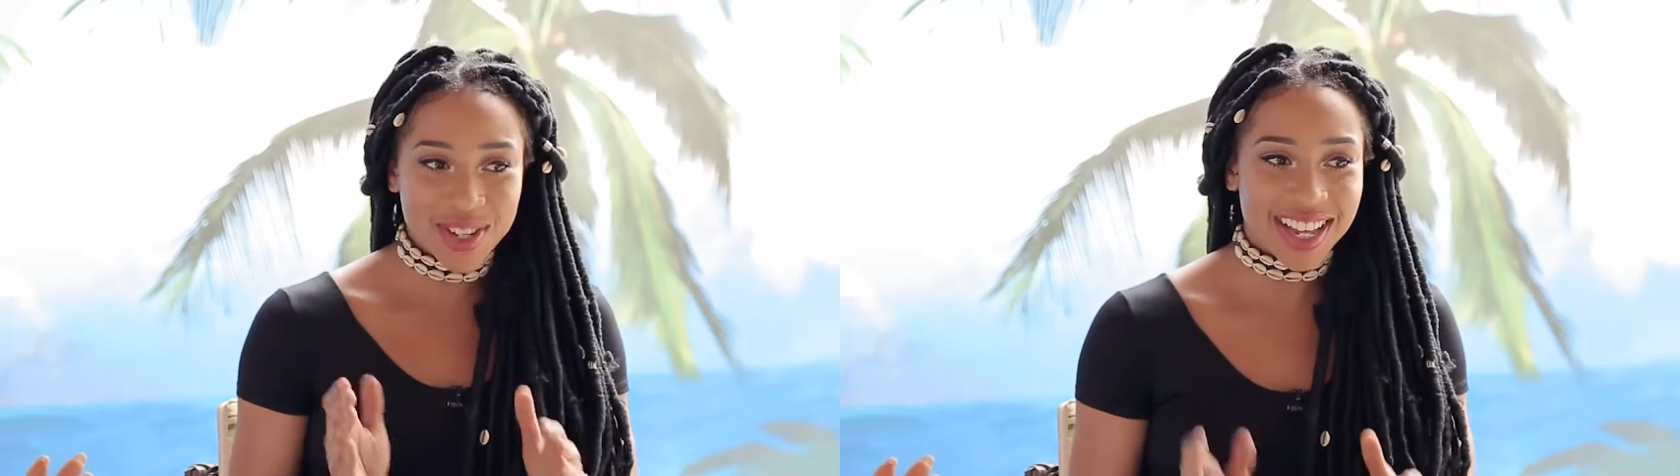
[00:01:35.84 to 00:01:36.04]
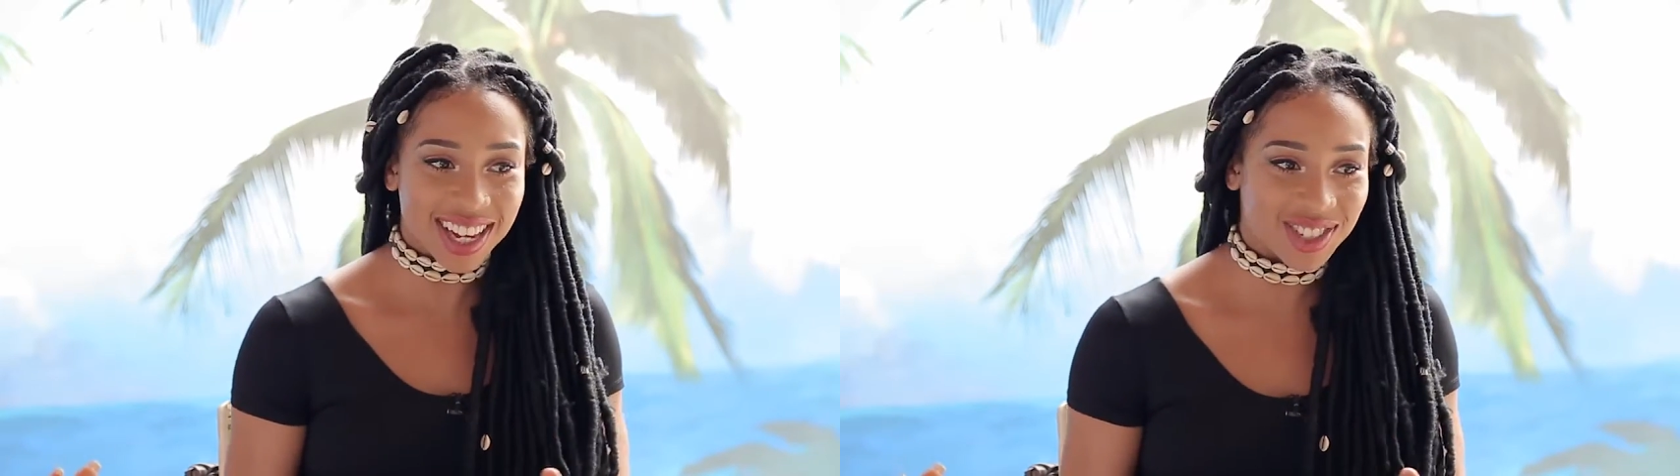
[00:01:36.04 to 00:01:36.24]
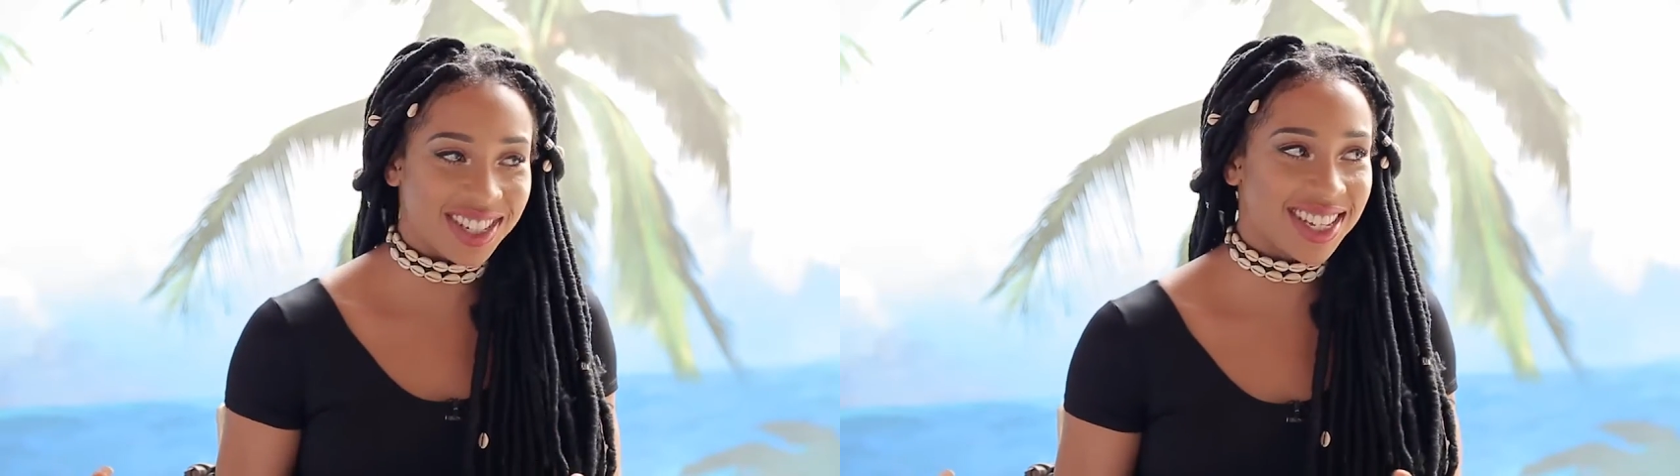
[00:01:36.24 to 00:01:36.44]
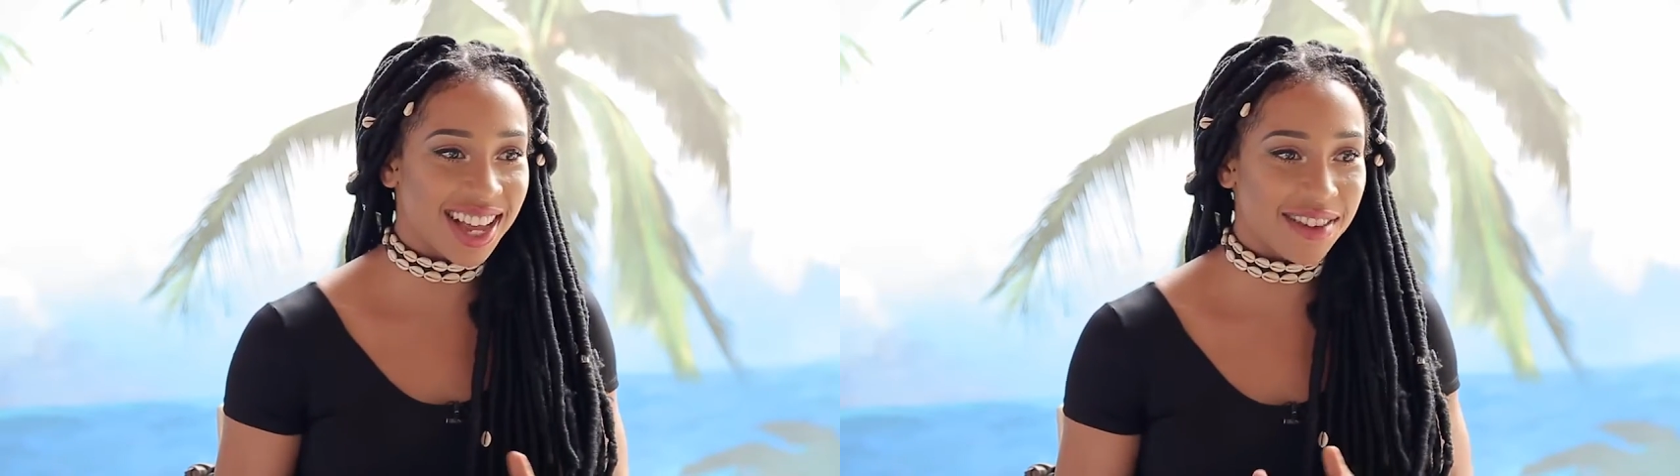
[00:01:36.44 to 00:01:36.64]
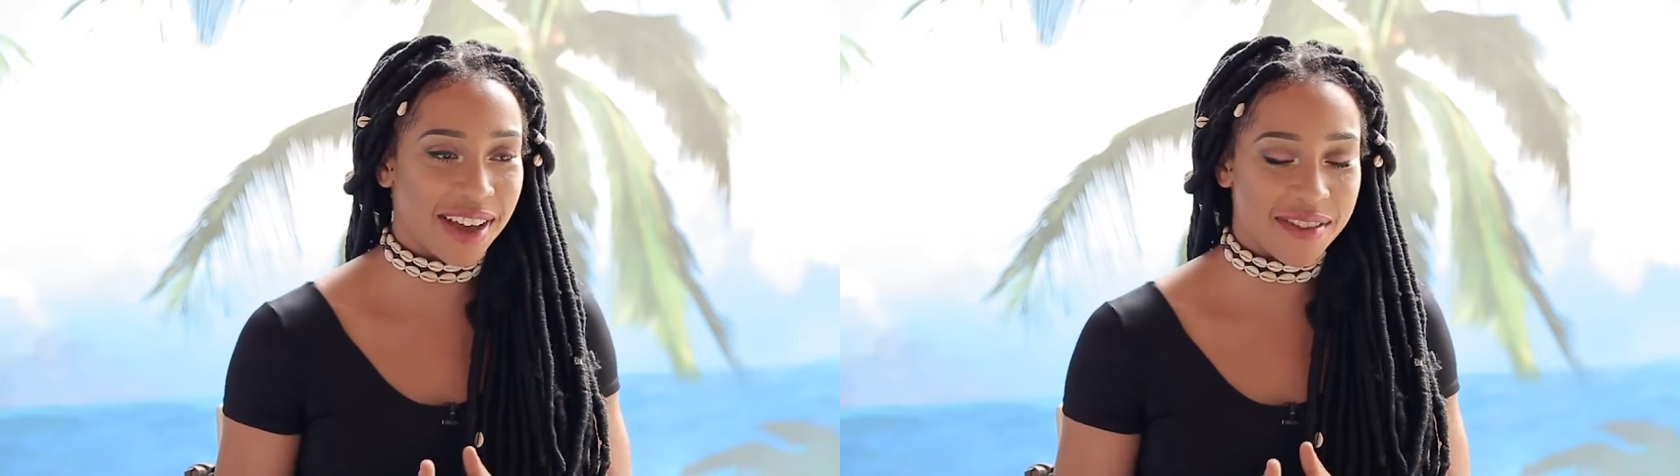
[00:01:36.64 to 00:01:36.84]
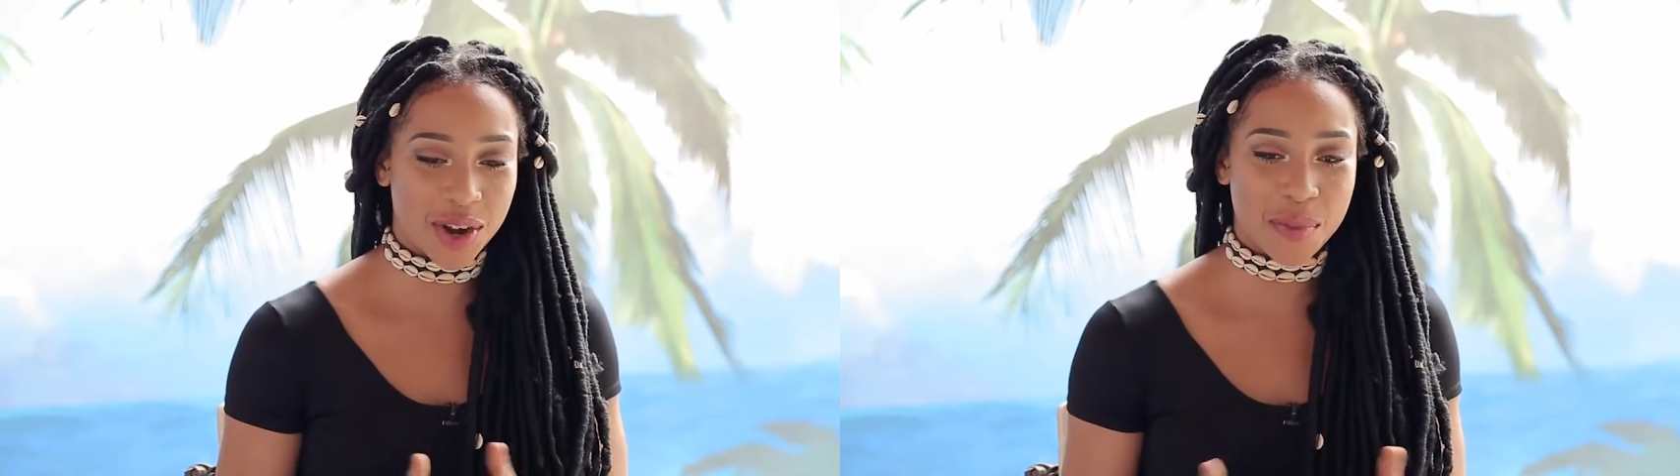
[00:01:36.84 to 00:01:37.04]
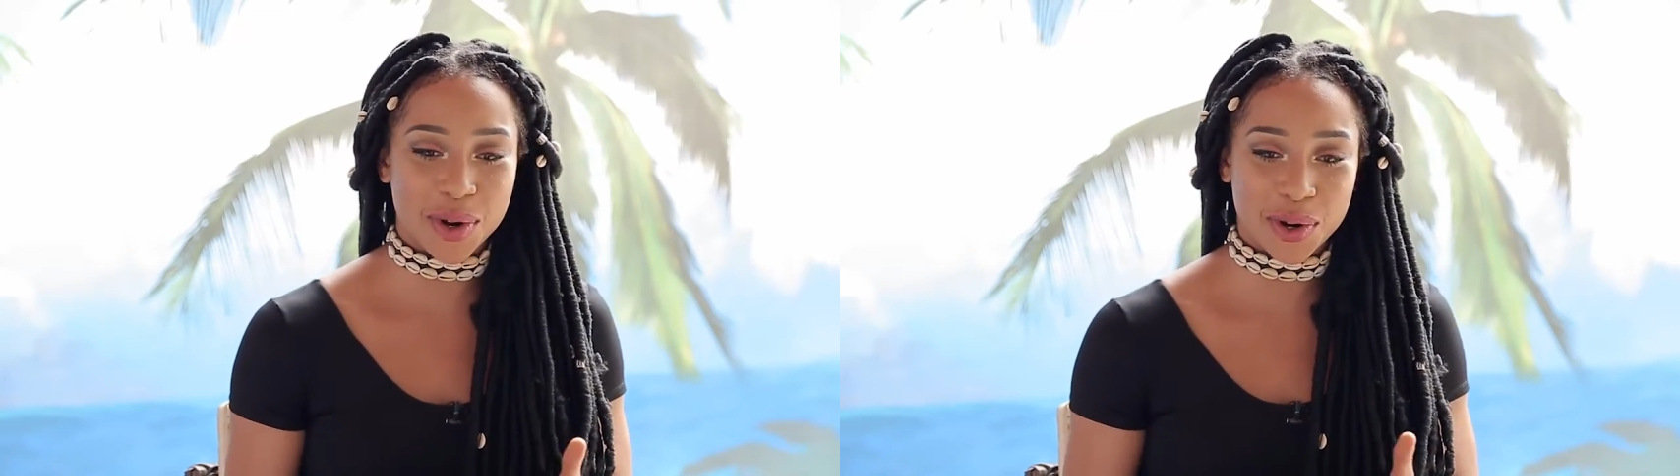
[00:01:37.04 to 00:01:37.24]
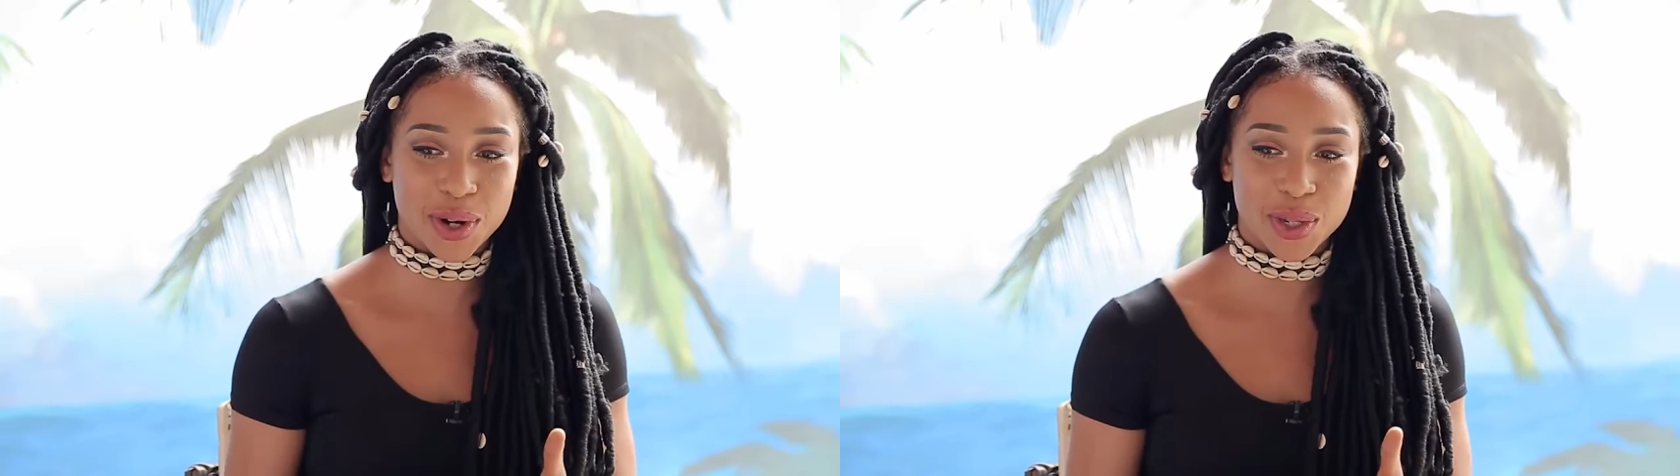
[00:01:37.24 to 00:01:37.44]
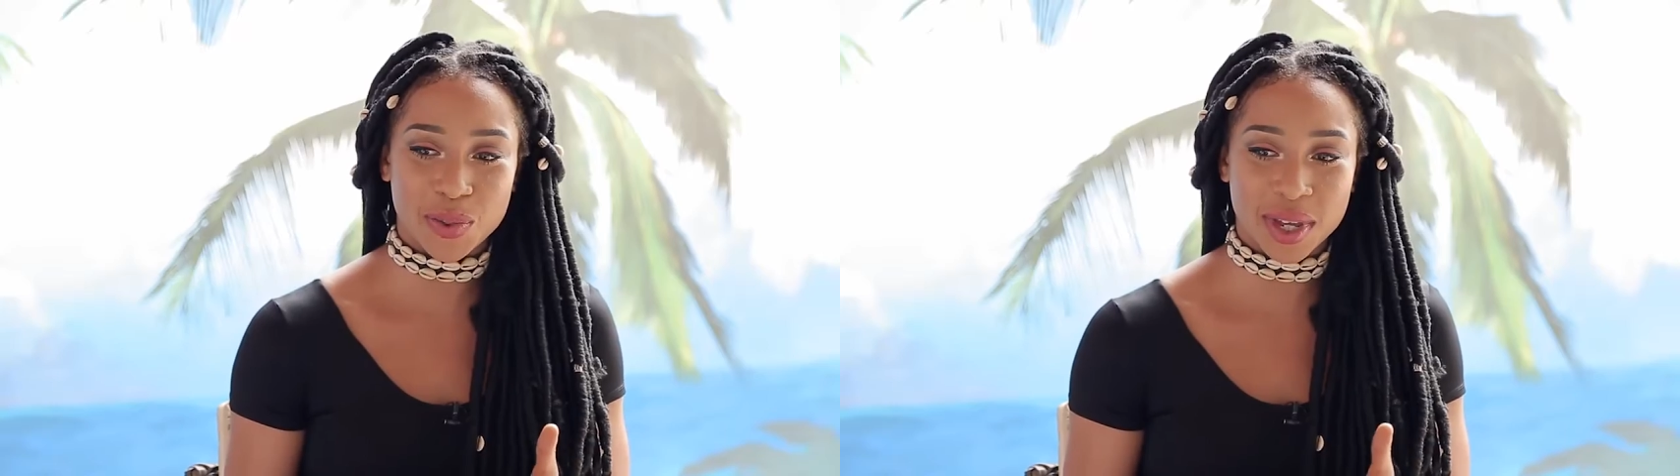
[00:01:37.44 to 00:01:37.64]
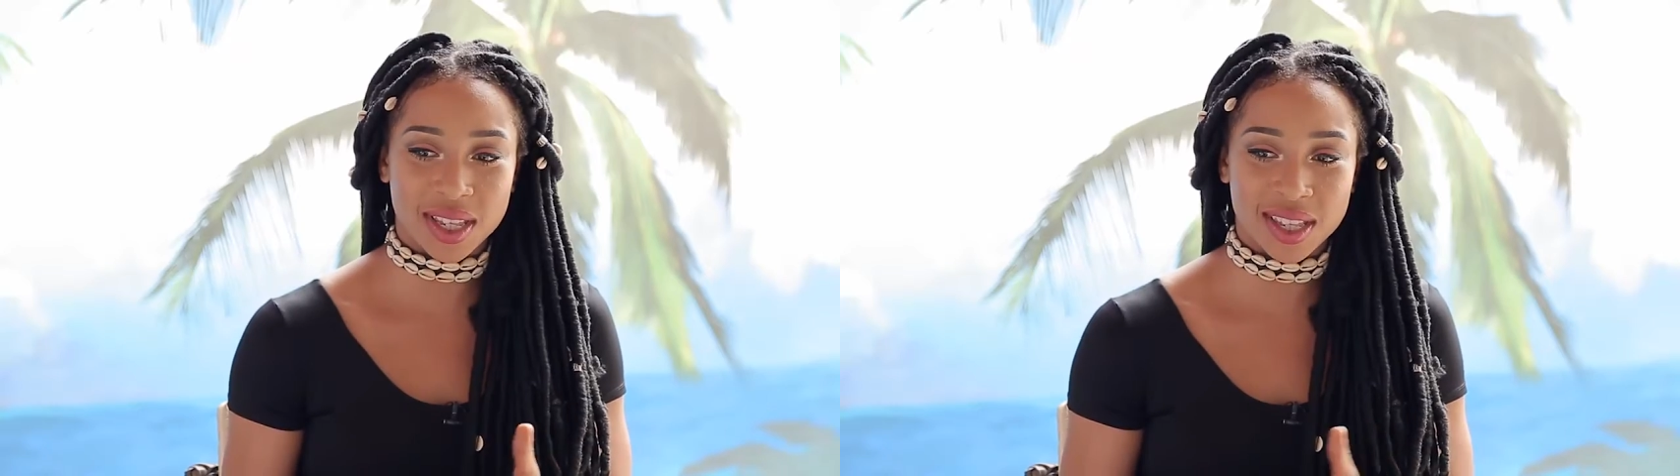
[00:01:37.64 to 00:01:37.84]
Most actresses I've, I've come across
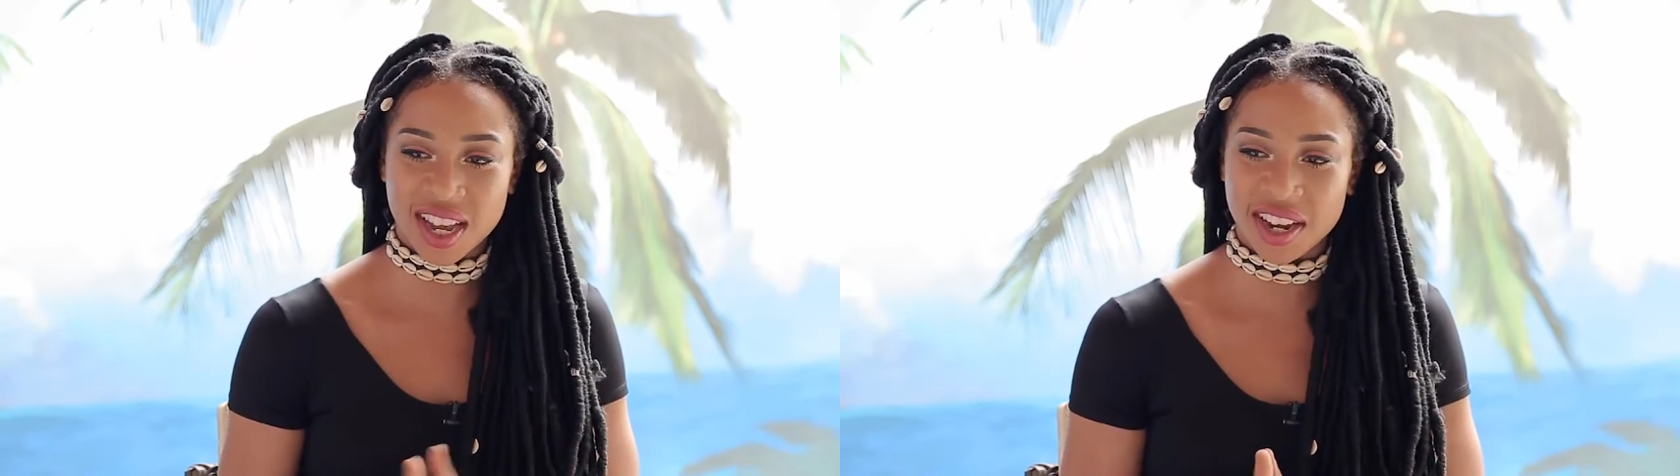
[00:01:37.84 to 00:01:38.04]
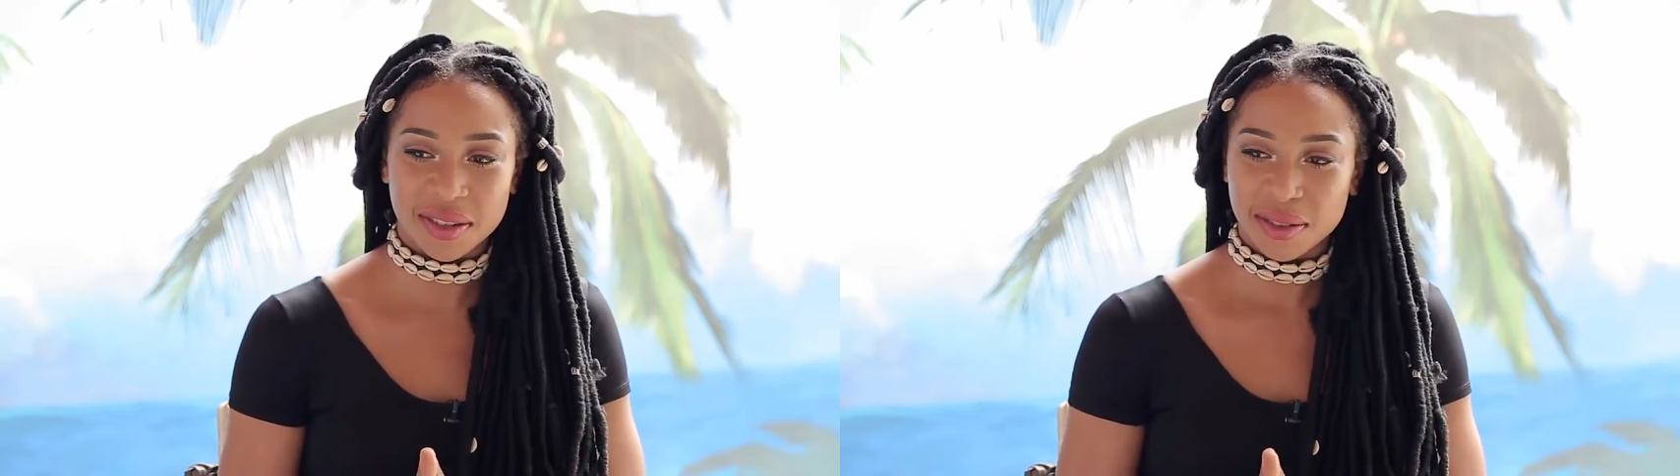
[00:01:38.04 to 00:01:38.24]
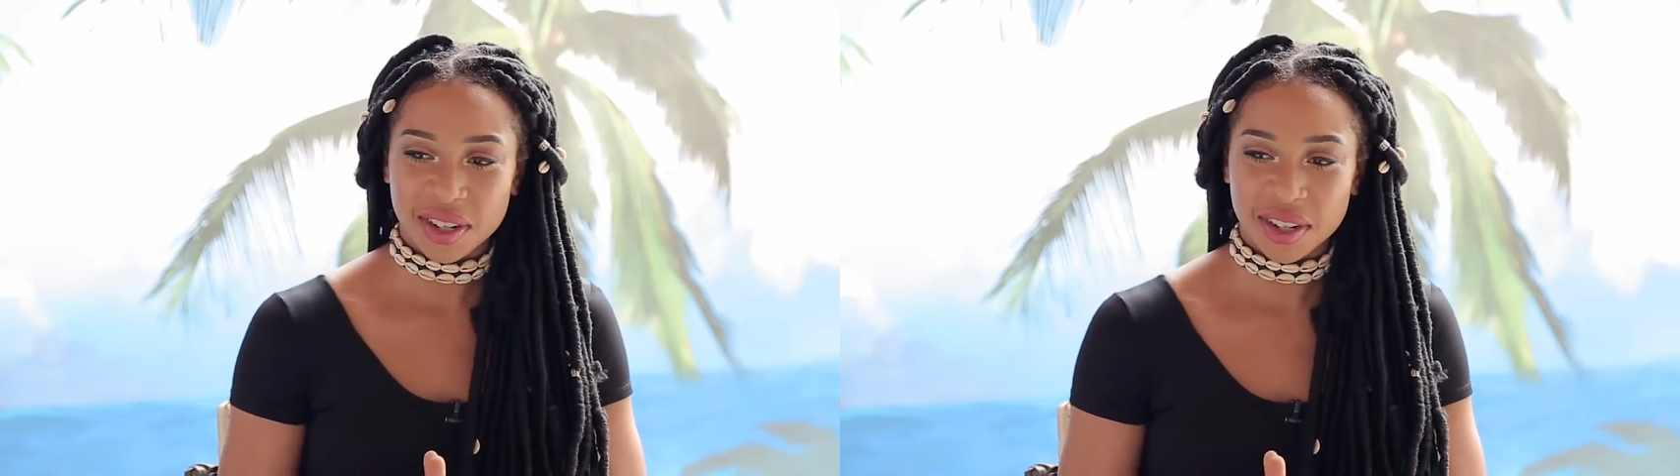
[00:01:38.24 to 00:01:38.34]
with, they